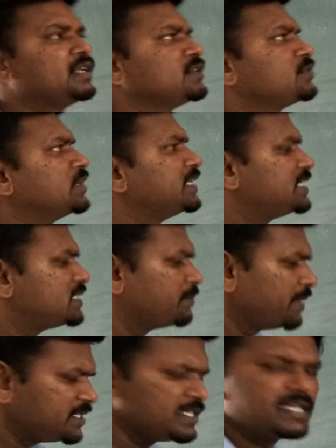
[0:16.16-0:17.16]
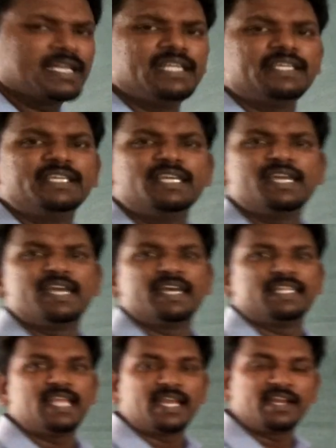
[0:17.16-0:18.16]
So it is basically
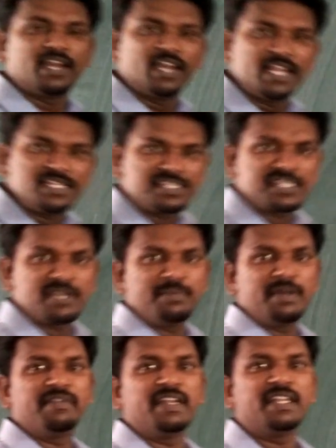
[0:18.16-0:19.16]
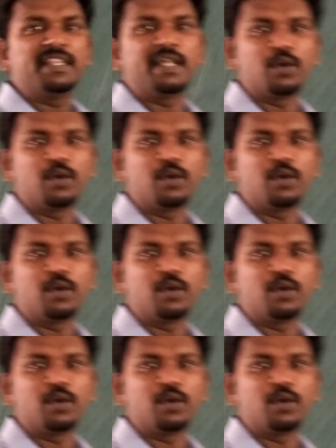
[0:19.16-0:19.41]
the relation between the